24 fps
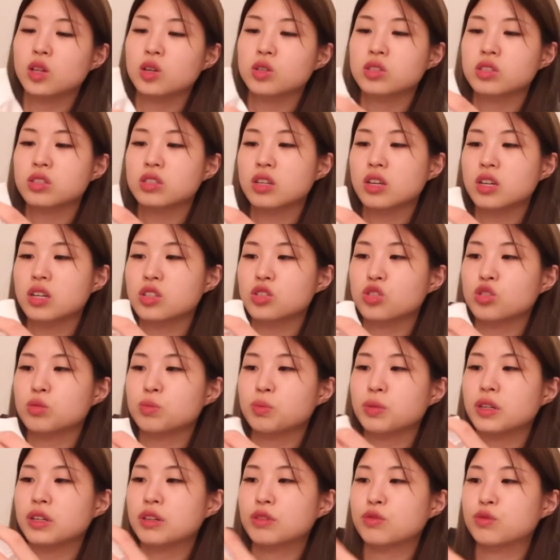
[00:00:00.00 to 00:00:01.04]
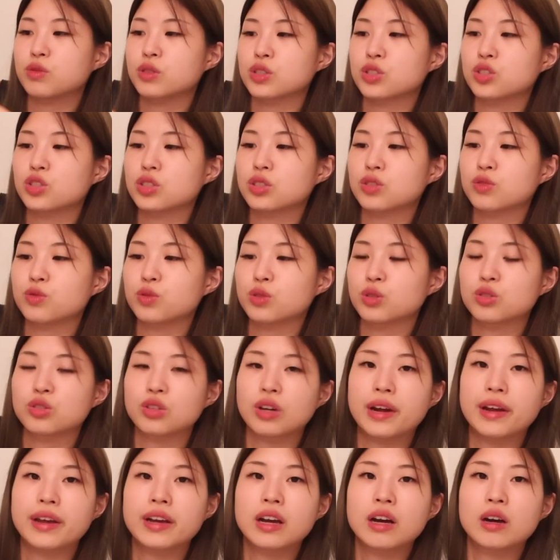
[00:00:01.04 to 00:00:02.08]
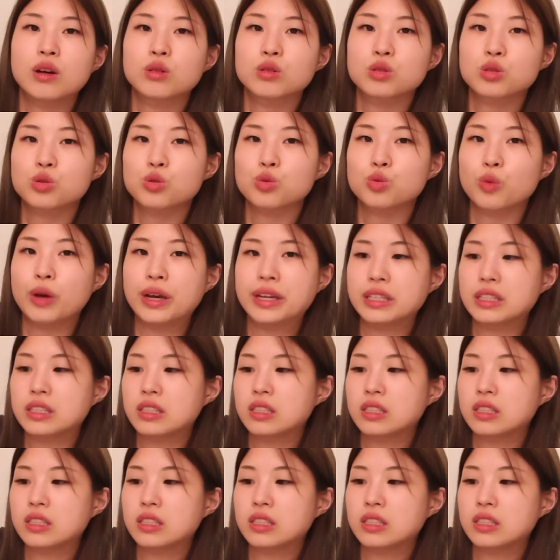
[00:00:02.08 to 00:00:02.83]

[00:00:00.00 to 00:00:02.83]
looks like super efficient for drying out sweat.